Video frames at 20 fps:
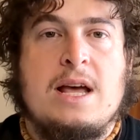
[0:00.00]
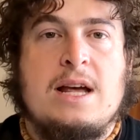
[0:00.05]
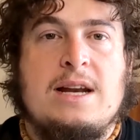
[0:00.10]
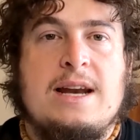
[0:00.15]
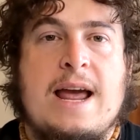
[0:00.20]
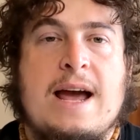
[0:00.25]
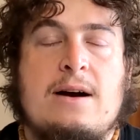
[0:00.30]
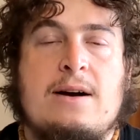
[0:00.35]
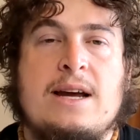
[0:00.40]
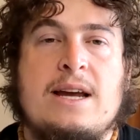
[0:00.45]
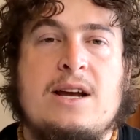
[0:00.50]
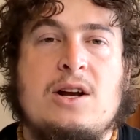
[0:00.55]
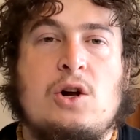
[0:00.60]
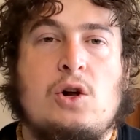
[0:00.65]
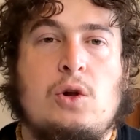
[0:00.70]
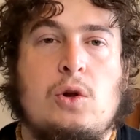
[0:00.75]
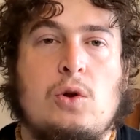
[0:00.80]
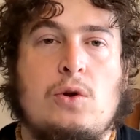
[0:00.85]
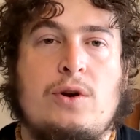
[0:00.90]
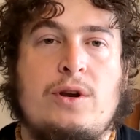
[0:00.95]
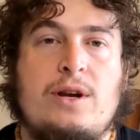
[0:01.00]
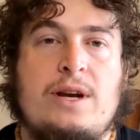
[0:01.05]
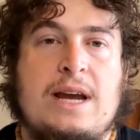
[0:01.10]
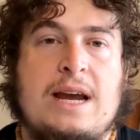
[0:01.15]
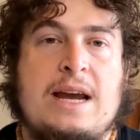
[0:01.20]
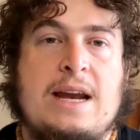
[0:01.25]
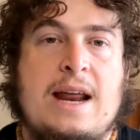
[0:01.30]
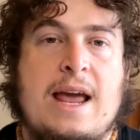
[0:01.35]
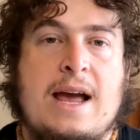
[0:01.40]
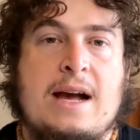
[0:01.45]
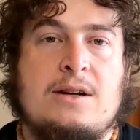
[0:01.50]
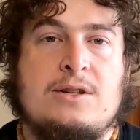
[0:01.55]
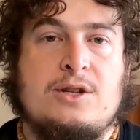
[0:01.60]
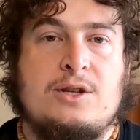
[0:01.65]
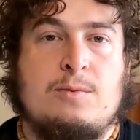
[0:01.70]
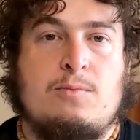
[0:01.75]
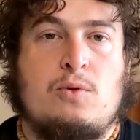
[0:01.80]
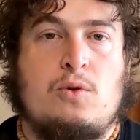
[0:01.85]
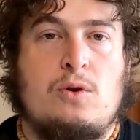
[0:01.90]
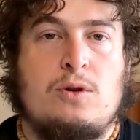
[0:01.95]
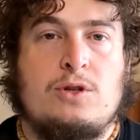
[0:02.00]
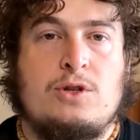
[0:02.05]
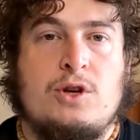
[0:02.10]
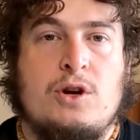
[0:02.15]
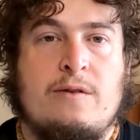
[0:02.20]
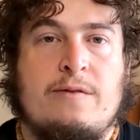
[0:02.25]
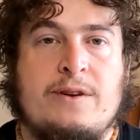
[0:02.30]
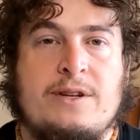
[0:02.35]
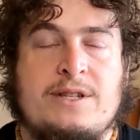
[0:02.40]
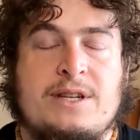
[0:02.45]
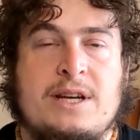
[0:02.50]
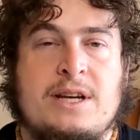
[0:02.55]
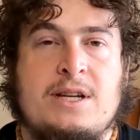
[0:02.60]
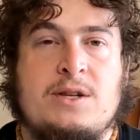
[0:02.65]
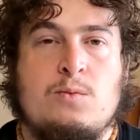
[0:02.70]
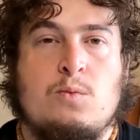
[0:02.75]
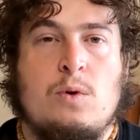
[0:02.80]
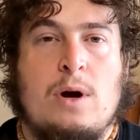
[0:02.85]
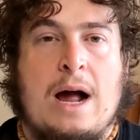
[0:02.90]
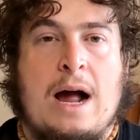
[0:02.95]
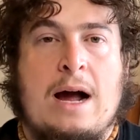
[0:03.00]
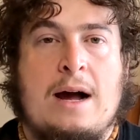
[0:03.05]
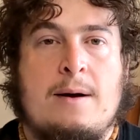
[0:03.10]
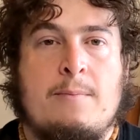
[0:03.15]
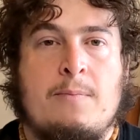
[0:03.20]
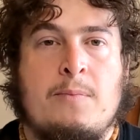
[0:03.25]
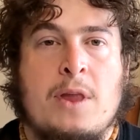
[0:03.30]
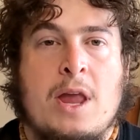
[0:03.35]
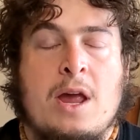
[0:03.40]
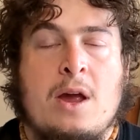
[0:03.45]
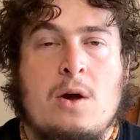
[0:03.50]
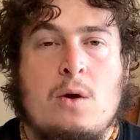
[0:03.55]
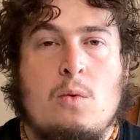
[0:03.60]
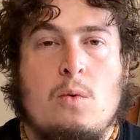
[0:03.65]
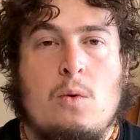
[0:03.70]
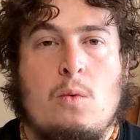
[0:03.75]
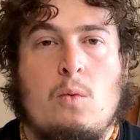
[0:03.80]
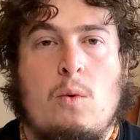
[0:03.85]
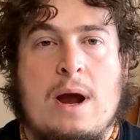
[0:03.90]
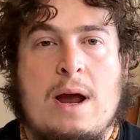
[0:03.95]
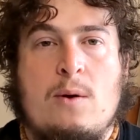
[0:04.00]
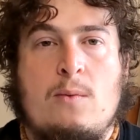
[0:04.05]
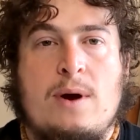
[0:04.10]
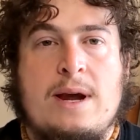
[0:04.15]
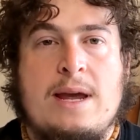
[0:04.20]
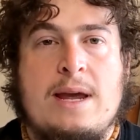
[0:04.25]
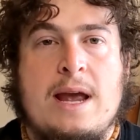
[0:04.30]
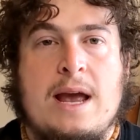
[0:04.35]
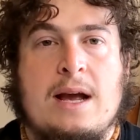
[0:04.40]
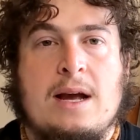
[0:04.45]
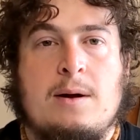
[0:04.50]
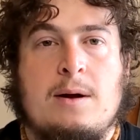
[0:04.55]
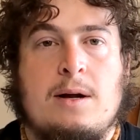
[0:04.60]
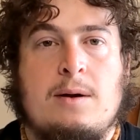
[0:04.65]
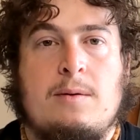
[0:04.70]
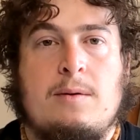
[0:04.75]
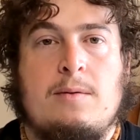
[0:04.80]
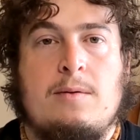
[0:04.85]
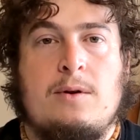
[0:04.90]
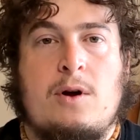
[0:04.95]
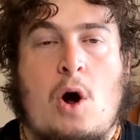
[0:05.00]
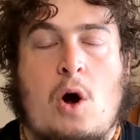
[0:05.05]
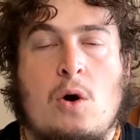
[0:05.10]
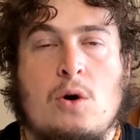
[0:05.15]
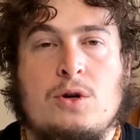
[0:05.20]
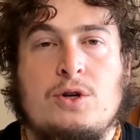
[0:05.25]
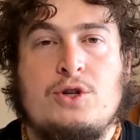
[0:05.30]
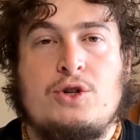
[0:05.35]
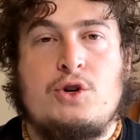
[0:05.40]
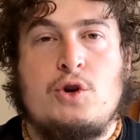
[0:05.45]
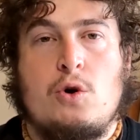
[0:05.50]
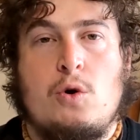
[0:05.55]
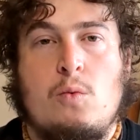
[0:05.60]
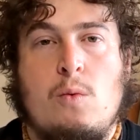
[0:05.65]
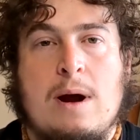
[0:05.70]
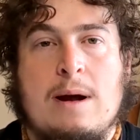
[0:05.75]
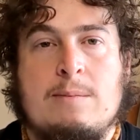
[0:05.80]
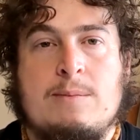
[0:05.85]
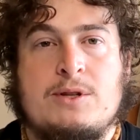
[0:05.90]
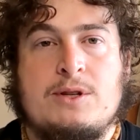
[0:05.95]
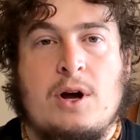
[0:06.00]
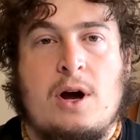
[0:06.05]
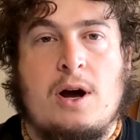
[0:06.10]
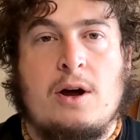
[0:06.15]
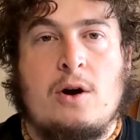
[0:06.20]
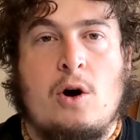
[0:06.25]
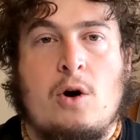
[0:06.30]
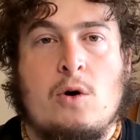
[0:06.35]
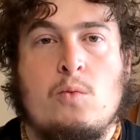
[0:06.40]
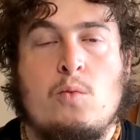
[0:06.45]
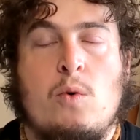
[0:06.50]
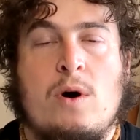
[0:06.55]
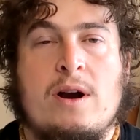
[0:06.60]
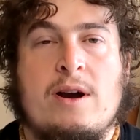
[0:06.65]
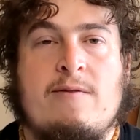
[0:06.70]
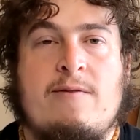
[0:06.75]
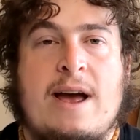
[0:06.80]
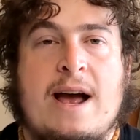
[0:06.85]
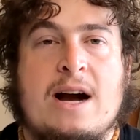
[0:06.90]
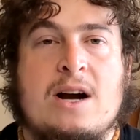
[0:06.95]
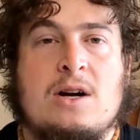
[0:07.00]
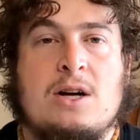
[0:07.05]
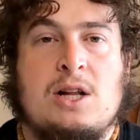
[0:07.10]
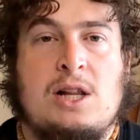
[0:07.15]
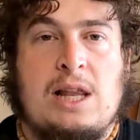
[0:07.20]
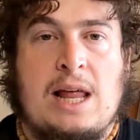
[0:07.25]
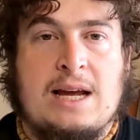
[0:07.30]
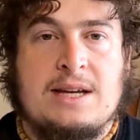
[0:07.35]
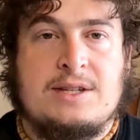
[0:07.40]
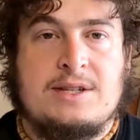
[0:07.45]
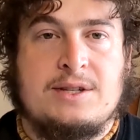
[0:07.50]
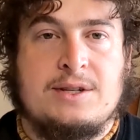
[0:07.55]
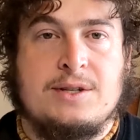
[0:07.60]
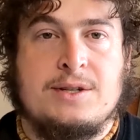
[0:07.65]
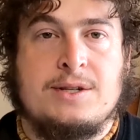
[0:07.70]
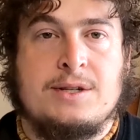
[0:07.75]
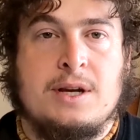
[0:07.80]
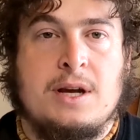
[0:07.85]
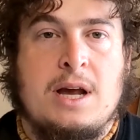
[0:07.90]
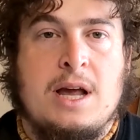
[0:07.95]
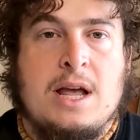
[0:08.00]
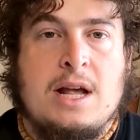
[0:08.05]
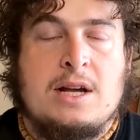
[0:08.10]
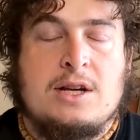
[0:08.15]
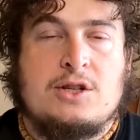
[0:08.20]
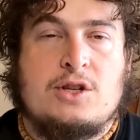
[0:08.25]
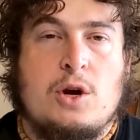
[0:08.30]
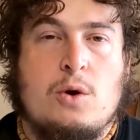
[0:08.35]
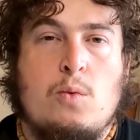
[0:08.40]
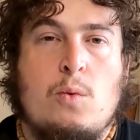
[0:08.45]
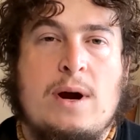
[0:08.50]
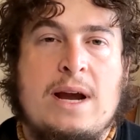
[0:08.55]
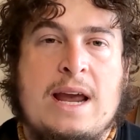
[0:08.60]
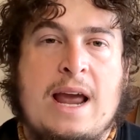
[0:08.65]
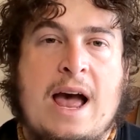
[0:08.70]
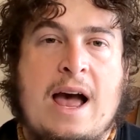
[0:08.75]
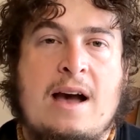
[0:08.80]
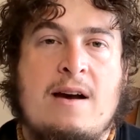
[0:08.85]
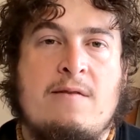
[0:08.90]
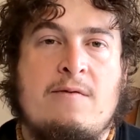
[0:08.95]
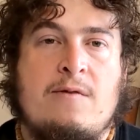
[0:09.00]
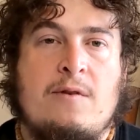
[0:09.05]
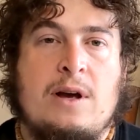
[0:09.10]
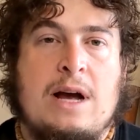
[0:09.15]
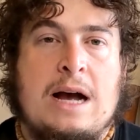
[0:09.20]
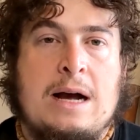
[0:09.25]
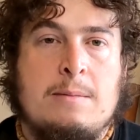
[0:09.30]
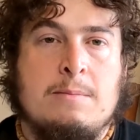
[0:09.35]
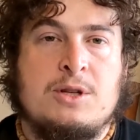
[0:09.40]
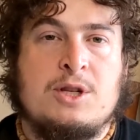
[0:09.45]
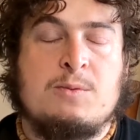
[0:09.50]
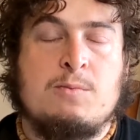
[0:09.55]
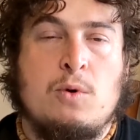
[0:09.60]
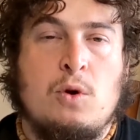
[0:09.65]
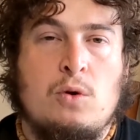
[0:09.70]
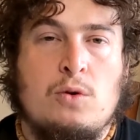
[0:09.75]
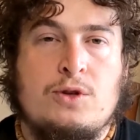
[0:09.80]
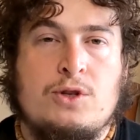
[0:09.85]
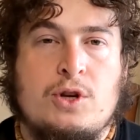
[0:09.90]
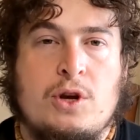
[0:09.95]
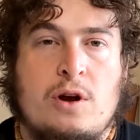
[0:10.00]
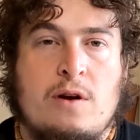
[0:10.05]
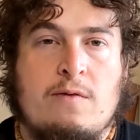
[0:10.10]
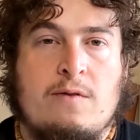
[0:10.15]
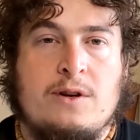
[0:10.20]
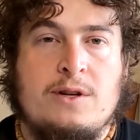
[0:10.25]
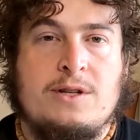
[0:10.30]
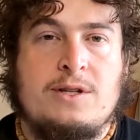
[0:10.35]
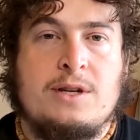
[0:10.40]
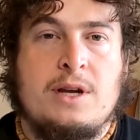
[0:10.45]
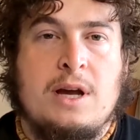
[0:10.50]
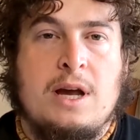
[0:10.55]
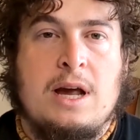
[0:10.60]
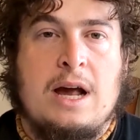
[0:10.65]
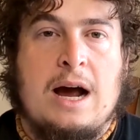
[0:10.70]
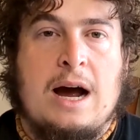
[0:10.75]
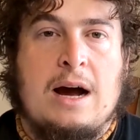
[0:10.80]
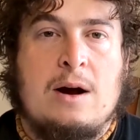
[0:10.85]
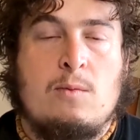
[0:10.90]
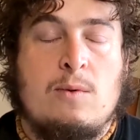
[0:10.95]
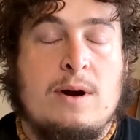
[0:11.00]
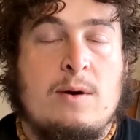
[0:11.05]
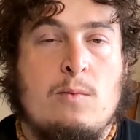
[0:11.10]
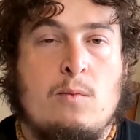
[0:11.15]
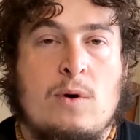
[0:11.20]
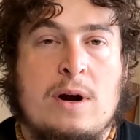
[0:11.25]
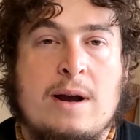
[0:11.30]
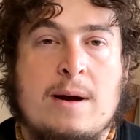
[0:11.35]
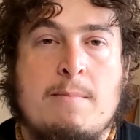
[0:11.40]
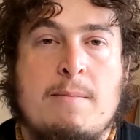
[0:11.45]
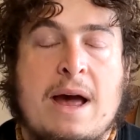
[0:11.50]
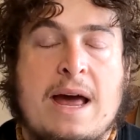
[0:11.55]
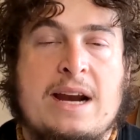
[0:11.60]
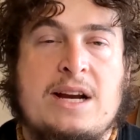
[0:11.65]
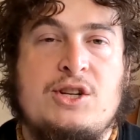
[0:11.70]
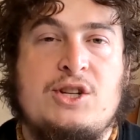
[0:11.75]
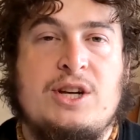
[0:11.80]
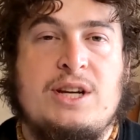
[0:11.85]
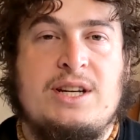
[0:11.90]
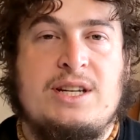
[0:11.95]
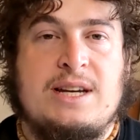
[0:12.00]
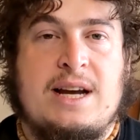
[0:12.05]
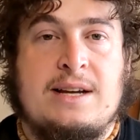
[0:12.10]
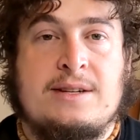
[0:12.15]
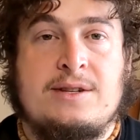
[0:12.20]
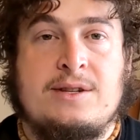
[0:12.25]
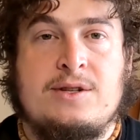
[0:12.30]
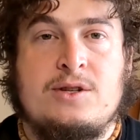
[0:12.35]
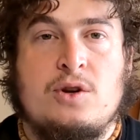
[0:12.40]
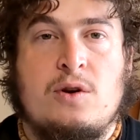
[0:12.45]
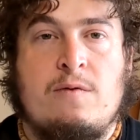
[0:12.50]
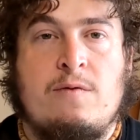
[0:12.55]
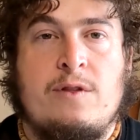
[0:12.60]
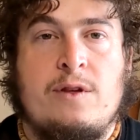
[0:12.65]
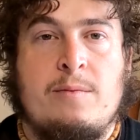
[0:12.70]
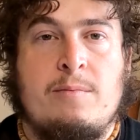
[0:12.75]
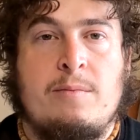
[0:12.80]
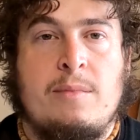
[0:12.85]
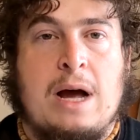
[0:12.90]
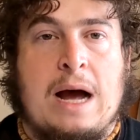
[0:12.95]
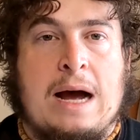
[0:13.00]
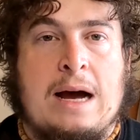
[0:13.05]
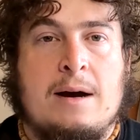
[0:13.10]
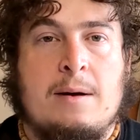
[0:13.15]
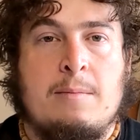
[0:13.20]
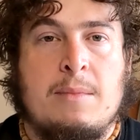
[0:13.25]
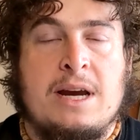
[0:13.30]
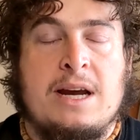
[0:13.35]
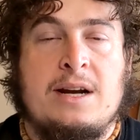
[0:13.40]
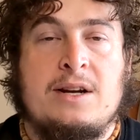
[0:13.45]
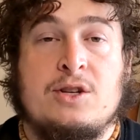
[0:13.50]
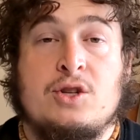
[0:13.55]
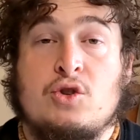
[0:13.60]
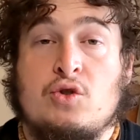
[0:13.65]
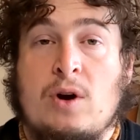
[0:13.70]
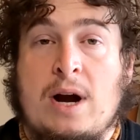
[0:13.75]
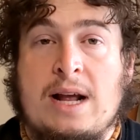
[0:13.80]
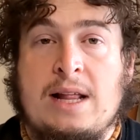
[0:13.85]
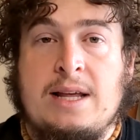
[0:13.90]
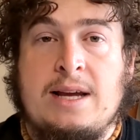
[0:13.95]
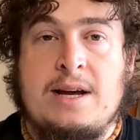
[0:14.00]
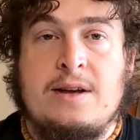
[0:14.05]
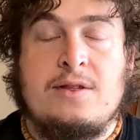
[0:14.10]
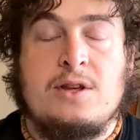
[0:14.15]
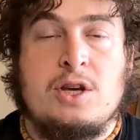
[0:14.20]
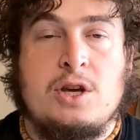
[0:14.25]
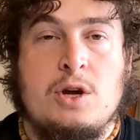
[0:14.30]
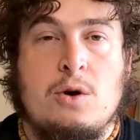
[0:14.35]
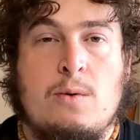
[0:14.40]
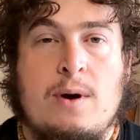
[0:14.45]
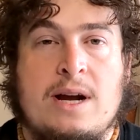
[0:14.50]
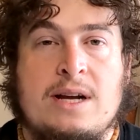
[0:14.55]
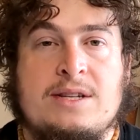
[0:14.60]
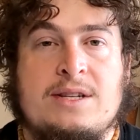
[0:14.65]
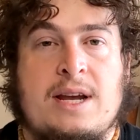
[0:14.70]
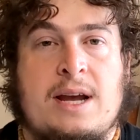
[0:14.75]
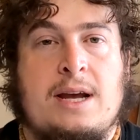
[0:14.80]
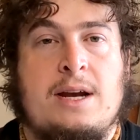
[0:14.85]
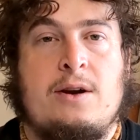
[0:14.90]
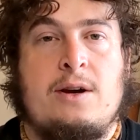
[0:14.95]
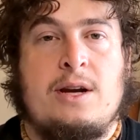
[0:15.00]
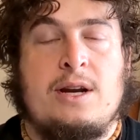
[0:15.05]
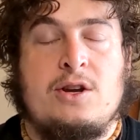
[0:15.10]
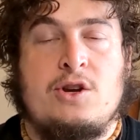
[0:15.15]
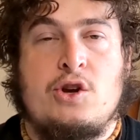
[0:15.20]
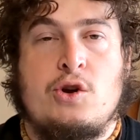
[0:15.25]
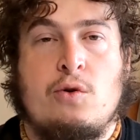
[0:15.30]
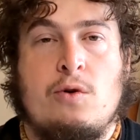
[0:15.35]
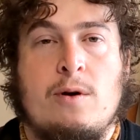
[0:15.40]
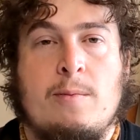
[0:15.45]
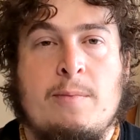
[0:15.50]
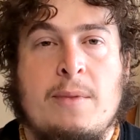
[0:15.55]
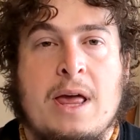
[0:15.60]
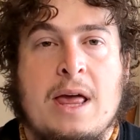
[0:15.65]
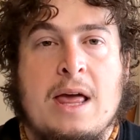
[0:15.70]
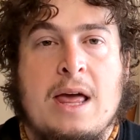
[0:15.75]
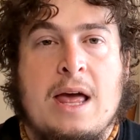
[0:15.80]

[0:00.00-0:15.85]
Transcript: Now, included in our support service is where we host your website on one of our clusters. So we have small servers. We are managing dozens of them in Australia, the US, and in Europe.